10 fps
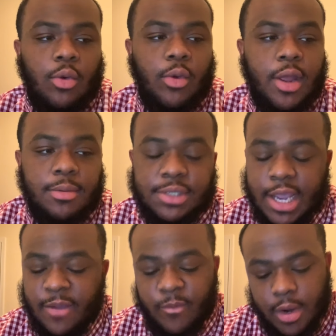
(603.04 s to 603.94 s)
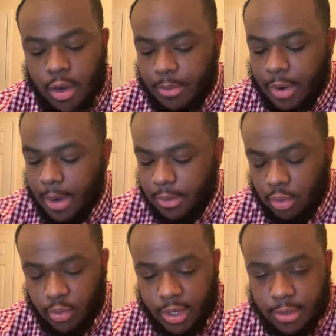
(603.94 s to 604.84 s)
website, very popular
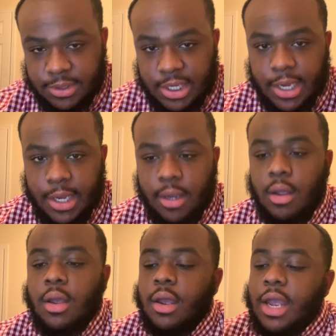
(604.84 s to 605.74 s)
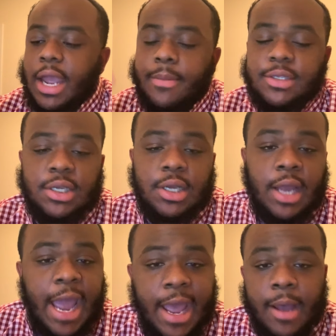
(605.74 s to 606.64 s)
website. Amazon
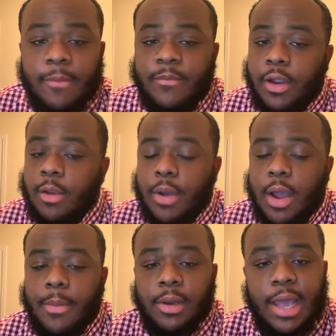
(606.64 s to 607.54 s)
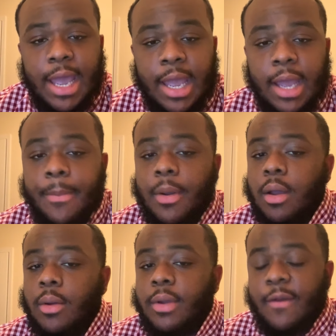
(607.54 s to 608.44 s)
app, very popular app.
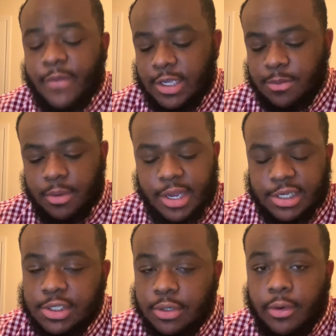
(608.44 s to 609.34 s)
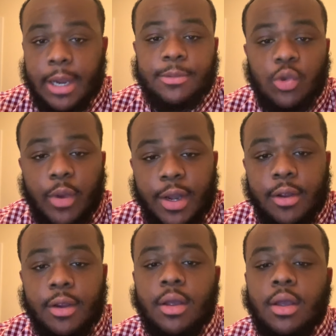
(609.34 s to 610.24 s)
We got Facebook, Instagram,
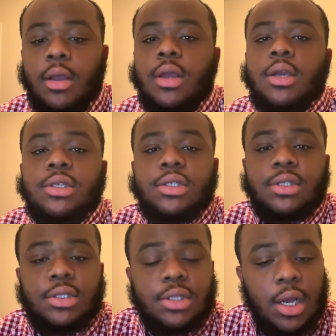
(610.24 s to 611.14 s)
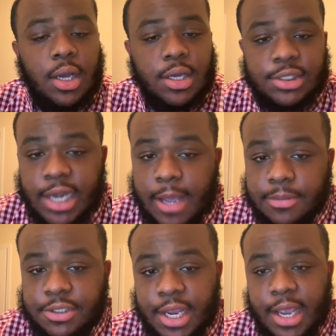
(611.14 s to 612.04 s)
Twitter,
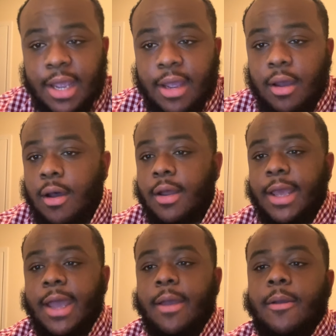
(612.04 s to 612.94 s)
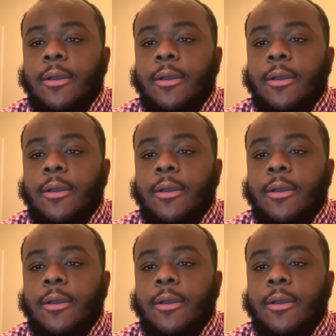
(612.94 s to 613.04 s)
Snapchat, all that